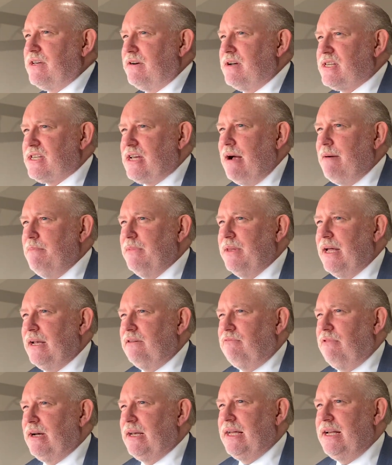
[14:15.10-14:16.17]
There are some
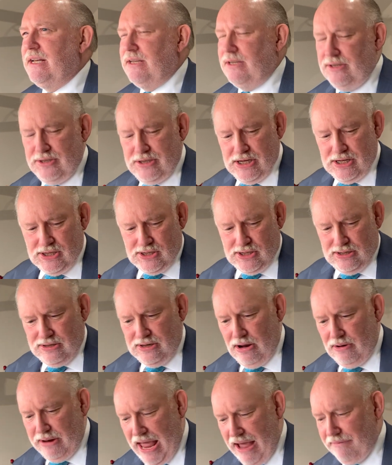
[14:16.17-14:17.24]
that really just
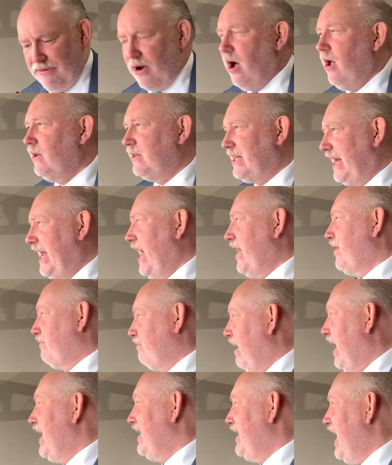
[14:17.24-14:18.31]
don't have it all together
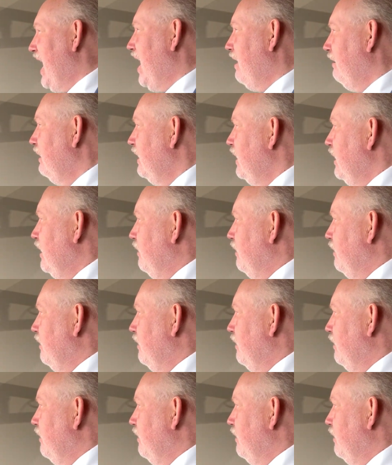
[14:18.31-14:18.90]
right now,